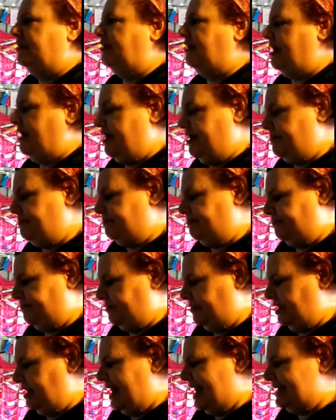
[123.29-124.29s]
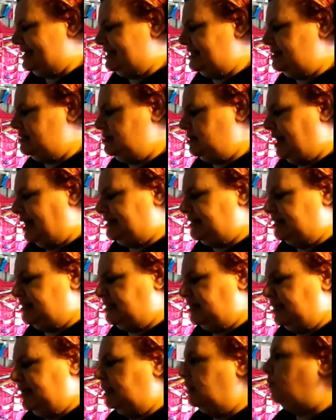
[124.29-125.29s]
I did
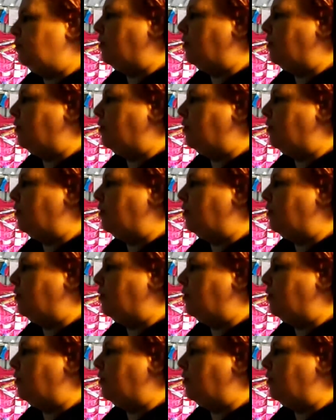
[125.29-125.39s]
a little